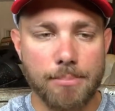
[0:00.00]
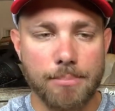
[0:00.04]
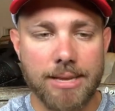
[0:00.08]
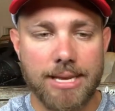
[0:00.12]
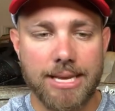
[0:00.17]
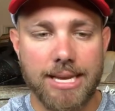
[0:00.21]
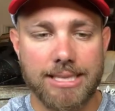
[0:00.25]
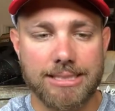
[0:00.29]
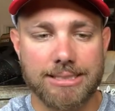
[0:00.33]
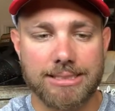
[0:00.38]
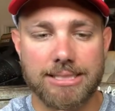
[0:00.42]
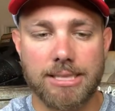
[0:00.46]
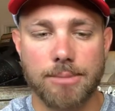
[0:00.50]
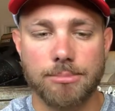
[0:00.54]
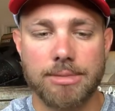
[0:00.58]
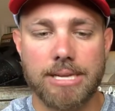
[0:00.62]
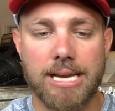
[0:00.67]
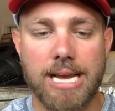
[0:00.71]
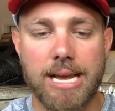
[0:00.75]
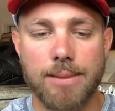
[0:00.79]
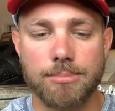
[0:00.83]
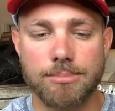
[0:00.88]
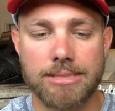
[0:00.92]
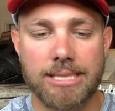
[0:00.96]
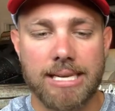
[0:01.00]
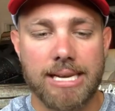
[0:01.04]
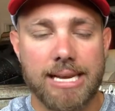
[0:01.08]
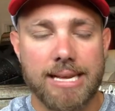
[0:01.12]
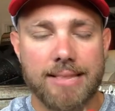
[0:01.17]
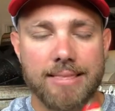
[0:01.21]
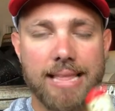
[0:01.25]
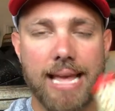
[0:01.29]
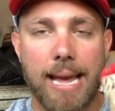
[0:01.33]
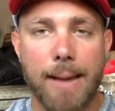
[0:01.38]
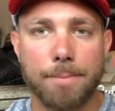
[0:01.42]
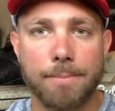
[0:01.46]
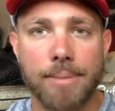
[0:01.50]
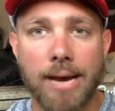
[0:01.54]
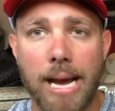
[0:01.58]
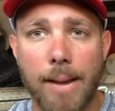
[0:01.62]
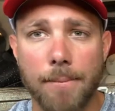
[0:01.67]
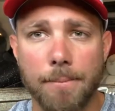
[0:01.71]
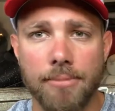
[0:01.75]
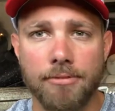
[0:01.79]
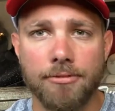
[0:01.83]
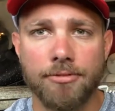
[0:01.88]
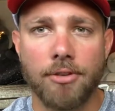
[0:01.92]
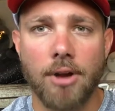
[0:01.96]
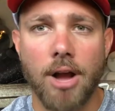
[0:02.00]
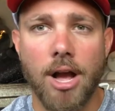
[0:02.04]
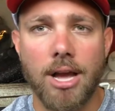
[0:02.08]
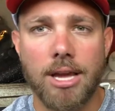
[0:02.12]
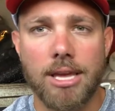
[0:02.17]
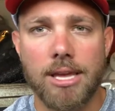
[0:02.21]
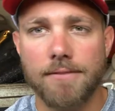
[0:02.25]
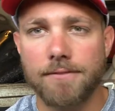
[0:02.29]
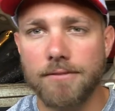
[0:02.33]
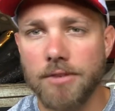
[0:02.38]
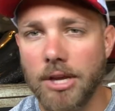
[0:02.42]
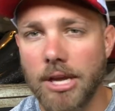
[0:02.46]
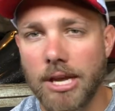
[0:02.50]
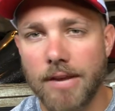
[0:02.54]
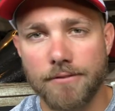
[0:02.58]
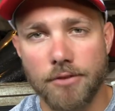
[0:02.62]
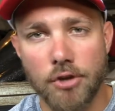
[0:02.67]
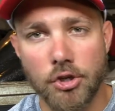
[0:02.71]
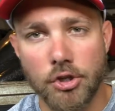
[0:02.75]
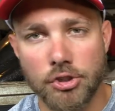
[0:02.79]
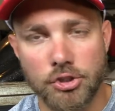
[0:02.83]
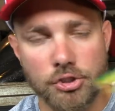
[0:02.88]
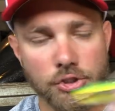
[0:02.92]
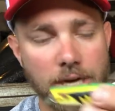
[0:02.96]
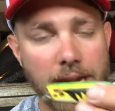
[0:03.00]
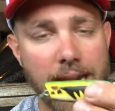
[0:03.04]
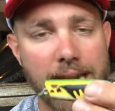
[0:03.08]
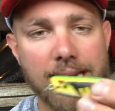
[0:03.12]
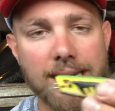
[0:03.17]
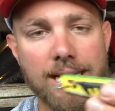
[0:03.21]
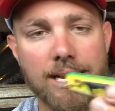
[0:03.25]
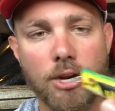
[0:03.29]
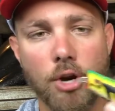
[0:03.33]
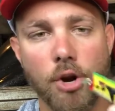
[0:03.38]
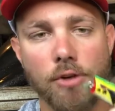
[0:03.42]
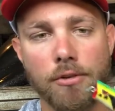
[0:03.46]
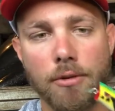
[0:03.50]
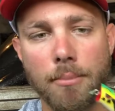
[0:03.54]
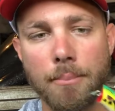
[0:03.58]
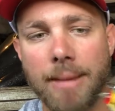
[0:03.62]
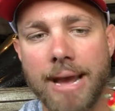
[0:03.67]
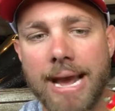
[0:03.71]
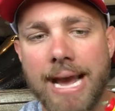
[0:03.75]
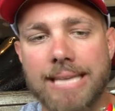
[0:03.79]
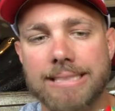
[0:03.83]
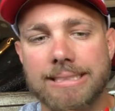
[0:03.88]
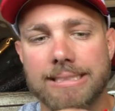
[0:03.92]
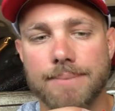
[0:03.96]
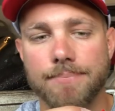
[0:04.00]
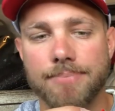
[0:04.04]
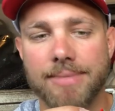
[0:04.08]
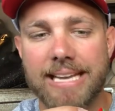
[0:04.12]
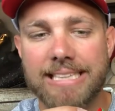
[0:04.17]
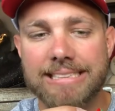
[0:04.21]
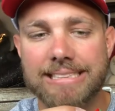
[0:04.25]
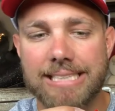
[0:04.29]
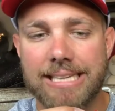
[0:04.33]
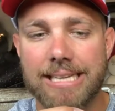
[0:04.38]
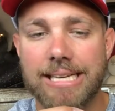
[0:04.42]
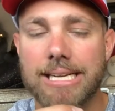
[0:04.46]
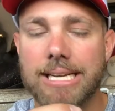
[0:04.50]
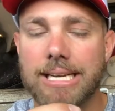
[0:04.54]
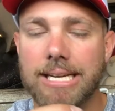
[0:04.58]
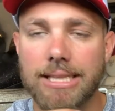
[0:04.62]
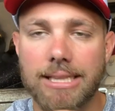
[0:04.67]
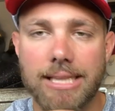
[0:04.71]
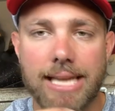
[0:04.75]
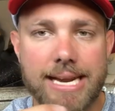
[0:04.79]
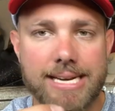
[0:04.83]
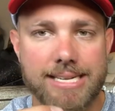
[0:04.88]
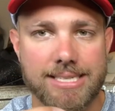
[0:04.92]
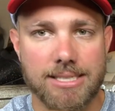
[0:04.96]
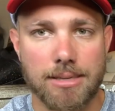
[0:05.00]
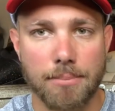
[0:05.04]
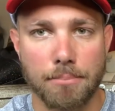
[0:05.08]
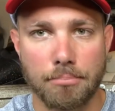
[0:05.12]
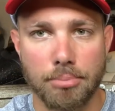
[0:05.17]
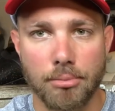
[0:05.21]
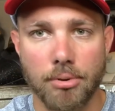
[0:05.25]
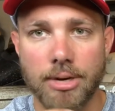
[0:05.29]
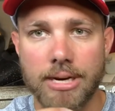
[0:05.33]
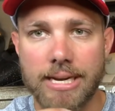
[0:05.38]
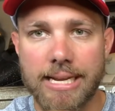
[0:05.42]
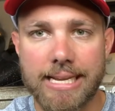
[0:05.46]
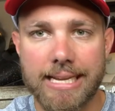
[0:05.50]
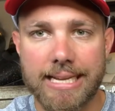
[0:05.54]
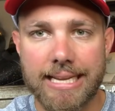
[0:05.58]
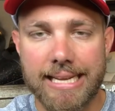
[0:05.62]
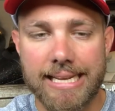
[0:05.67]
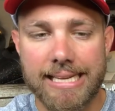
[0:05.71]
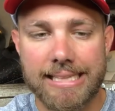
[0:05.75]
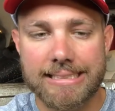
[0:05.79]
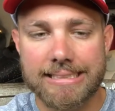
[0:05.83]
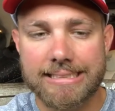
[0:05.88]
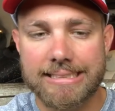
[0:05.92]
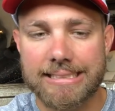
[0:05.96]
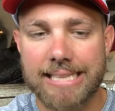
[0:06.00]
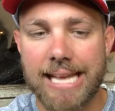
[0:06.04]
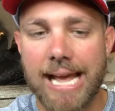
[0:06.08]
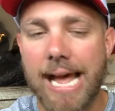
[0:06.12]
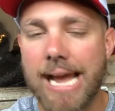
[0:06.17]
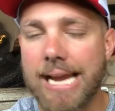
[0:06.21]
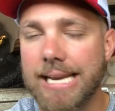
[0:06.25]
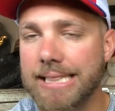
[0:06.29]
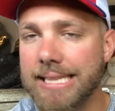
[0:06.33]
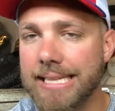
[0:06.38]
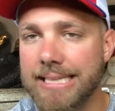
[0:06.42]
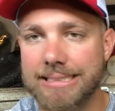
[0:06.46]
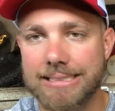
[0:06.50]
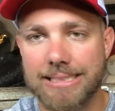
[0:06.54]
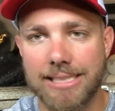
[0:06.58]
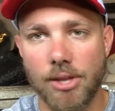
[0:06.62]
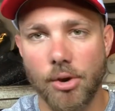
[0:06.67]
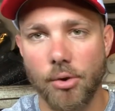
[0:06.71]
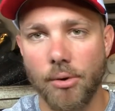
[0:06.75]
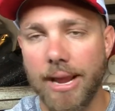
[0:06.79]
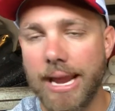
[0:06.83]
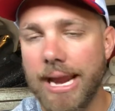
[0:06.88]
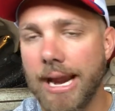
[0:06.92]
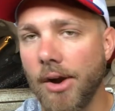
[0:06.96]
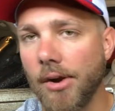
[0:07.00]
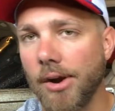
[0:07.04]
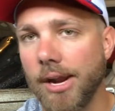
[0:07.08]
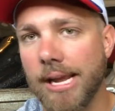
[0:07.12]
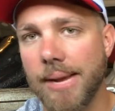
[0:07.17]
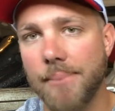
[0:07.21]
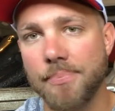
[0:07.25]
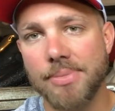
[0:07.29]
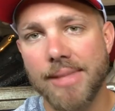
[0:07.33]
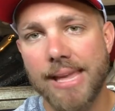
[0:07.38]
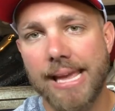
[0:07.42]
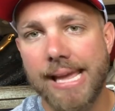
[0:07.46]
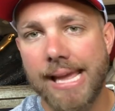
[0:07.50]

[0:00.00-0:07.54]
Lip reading: Because sometimes that popping frog, if you're dragging it over mats, it's gonna collect debris inside this little area.